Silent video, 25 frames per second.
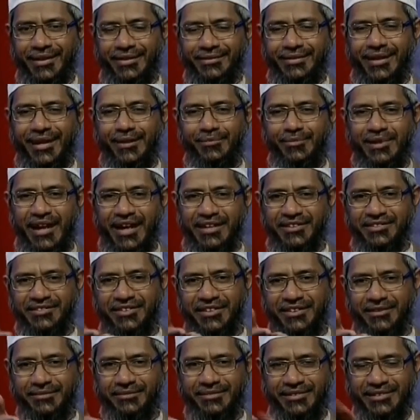that has been
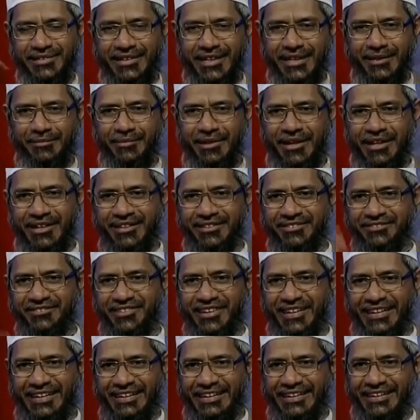answered in the email
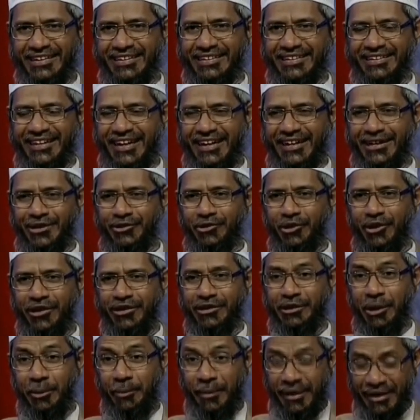very clearly. I did
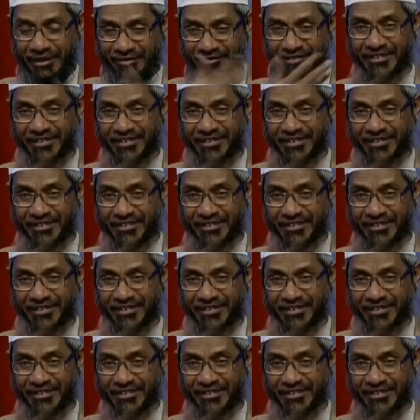not comment